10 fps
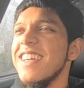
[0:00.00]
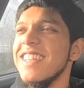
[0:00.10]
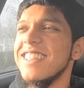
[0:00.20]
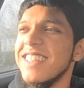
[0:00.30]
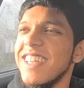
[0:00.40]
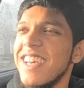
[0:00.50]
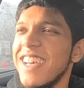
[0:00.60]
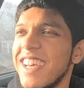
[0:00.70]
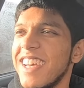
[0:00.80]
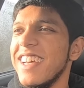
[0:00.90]
So
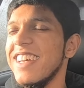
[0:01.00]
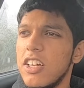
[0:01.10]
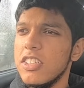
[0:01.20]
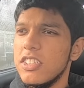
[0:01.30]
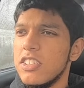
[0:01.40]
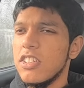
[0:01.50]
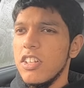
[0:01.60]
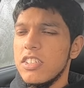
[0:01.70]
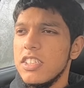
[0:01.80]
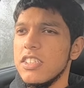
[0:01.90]
yeah, the
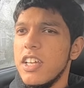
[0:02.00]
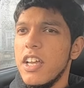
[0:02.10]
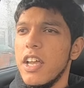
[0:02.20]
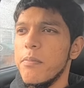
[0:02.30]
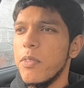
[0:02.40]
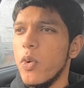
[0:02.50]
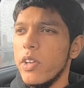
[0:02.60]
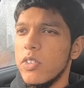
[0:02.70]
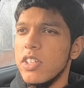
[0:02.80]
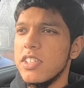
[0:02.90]
clutch is quite
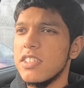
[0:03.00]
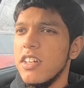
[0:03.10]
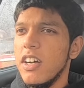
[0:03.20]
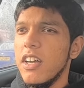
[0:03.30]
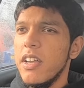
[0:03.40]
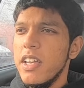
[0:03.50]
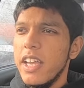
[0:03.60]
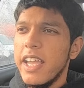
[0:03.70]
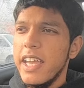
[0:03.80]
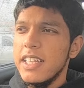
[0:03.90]
good in this car.
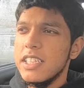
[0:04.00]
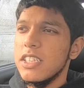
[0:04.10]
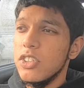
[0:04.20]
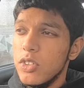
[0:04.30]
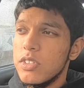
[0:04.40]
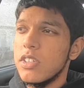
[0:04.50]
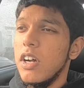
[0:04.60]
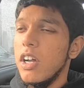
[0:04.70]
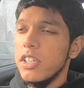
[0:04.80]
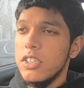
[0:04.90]
Again, it's a used
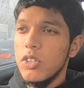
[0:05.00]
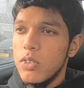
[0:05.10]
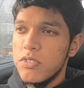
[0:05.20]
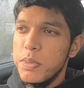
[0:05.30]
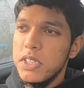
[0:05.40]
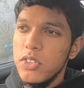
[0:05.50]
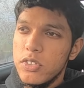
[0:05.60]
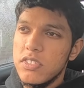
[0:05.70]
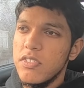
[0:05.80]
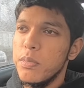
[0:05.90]
car, you don't know if it's been
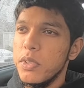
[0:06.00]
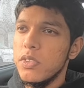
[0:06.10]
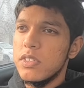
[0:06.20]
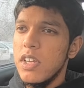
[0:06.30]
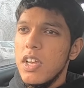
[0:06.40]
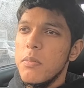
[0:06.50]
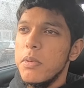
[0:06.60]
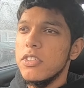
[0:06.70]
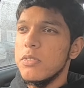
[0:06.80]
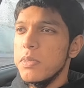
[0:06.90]
used or abused,
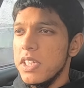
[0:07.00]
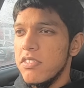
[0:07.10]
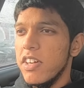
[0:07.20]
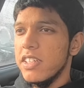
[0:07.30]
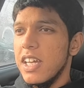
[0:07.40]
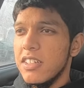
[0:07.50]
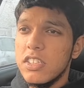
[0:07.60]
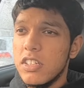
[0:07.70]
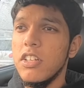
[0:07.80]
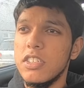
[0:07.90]
but to me right now this
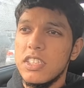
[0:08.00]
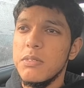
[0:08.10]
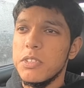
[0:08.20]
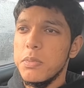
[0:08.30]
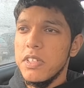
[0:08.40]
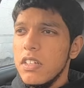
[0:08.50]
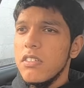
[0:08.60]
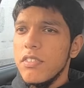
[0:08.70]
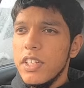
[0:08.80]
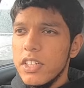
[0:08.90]
clutch seems to be
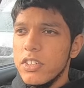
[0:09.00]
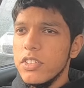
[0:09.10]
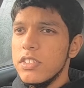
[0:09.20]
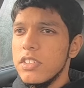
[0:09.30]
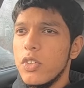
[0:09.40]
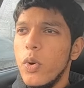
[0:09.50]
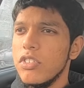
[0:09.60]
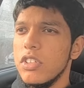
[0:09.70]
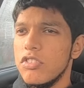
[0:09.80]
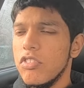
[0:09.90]
really good. It's
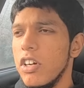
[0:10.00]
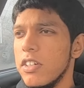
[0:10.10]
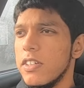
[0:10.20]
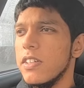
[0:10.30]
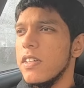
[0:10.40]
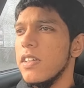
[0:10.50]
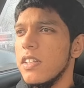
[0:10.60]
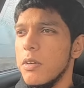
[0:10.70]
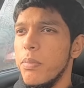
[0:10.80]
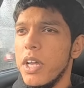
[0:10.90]
quite strong,
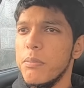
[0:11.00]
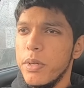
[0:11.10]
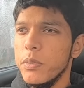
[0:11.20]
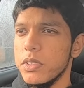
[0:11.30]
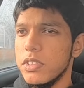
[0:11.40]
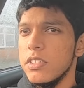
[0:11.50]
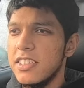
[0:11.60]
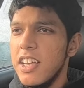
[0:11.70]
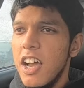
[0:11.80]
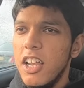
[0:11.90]
the biting point was good.
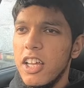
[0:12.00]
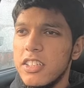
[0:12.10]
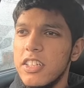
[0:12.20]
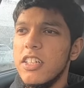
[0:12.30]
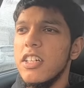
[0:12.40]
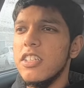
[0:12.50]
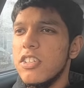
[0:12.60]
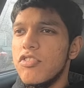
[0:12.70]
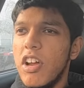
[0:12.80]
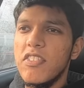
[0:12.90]
I like the
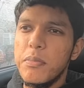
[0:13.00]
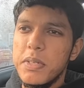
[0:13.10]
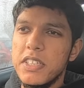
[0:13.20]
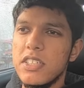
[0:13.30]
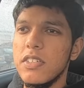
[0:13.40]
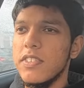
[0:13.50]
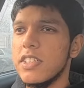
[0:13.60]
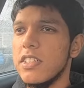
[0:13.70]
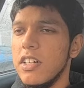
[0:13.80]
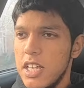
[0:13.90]
driving position of this
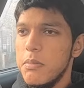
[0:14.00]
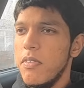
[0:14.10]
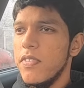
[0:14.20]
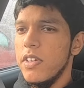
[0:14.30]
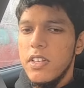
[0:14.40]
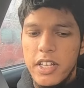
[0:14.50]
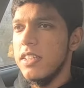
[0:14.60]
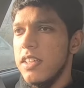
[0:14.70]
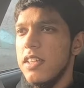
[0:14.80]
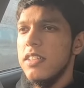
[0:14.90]
car. I feel like
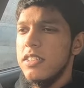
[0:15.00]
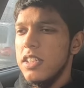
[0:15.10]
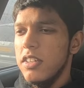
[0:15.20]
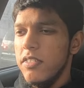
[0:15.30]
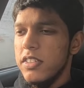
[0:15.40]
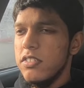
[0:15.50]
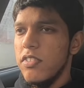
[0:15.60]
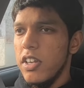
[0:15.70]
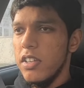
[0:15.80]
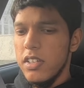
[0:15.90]
the steering's right,